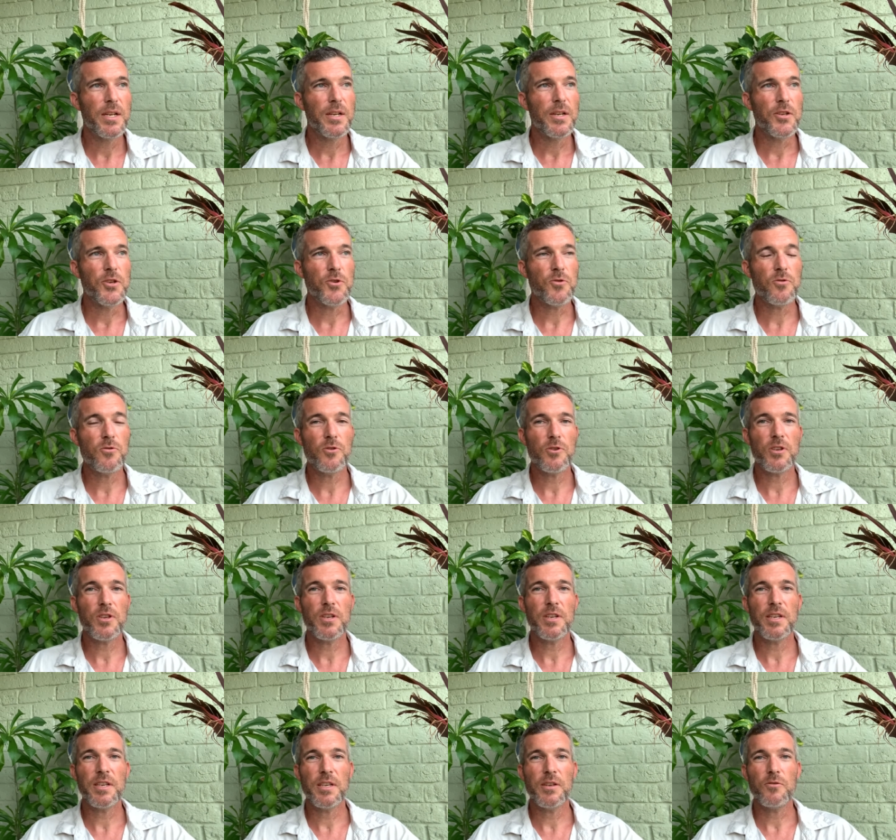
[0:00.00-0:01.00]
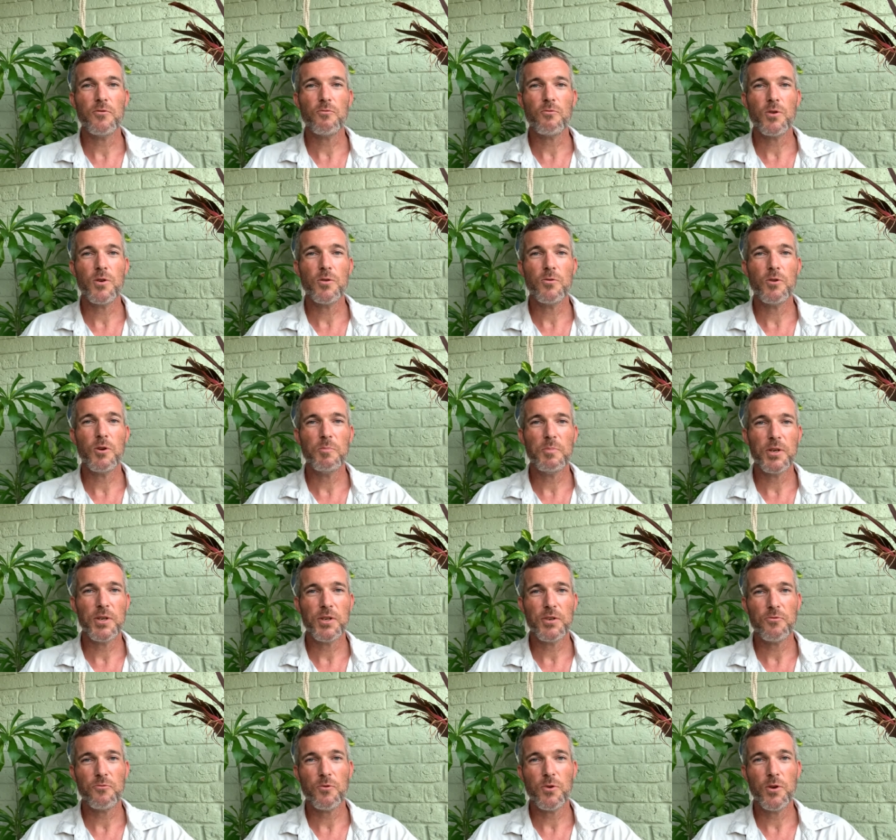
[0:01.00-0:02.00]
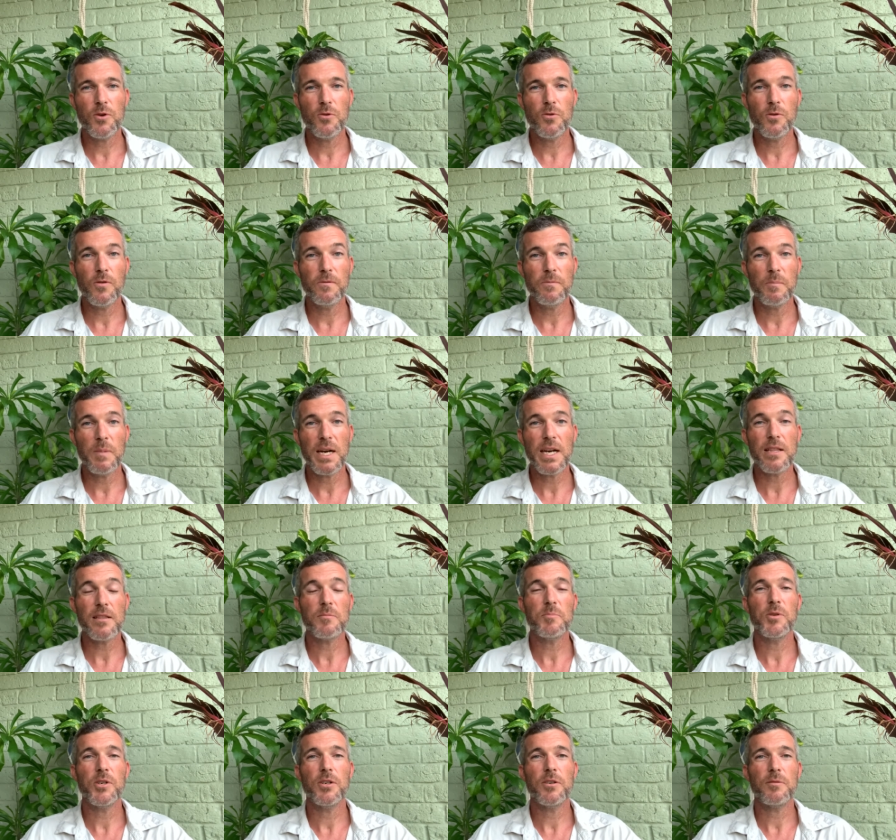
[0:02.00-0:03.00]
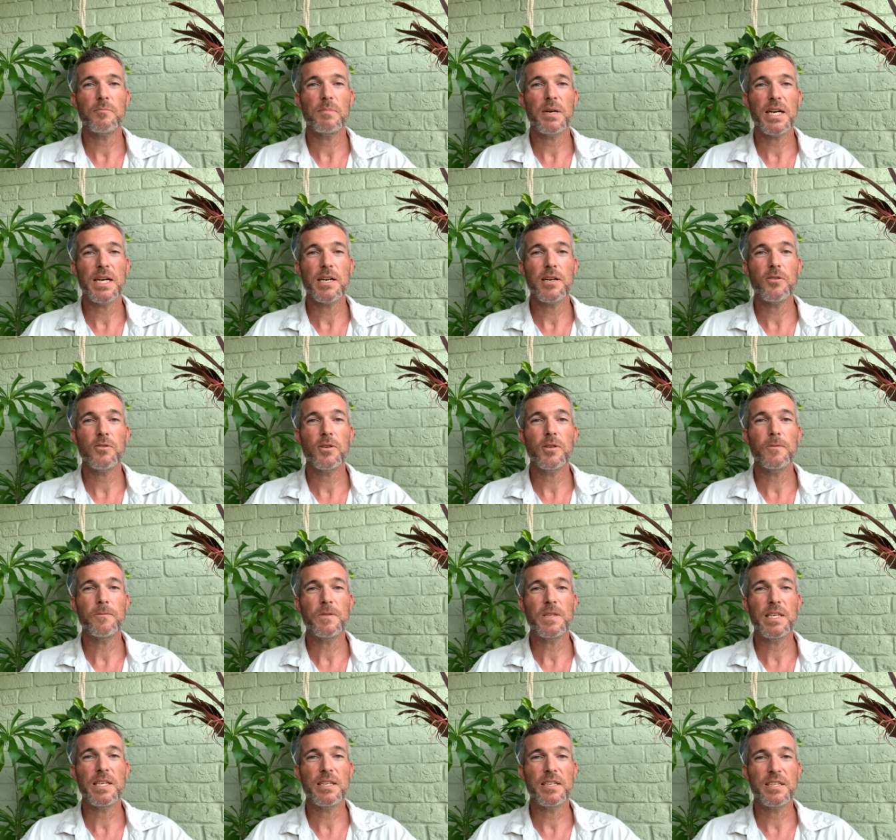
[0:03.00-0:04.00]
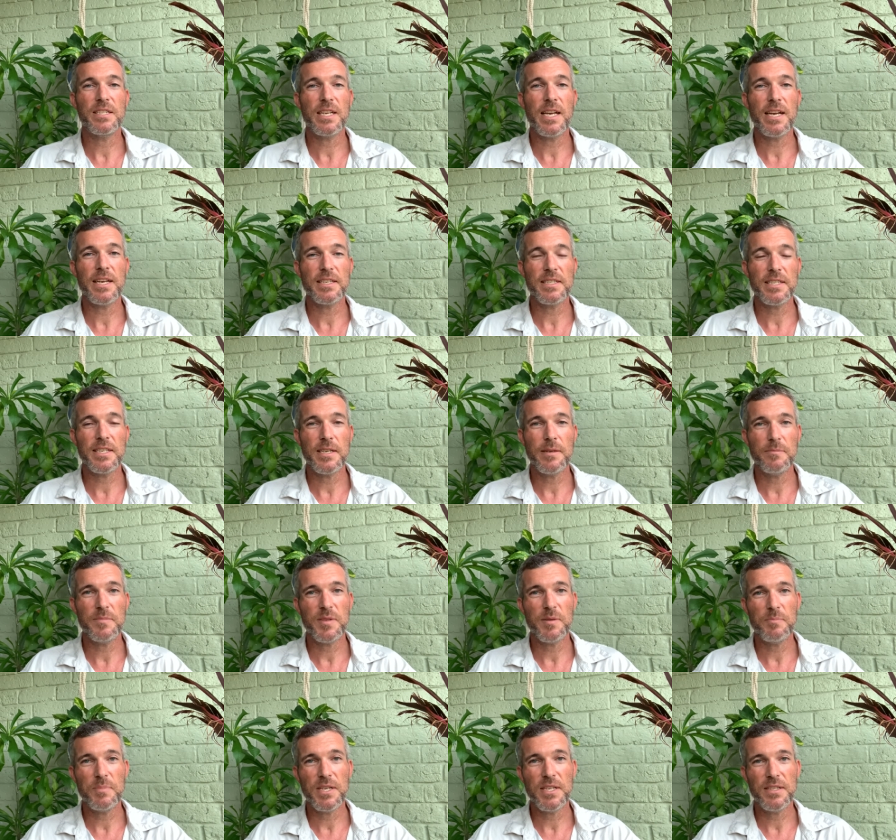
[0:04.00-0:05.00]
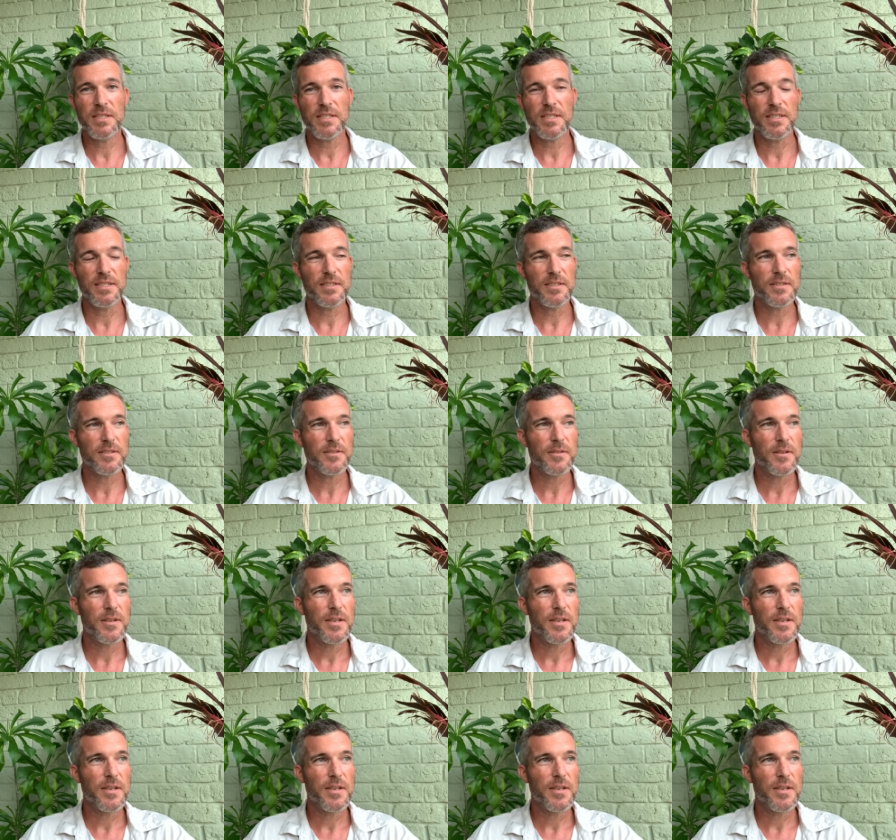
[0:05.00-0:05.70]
you're looking at row upon row of mile upon mile of the exact same species.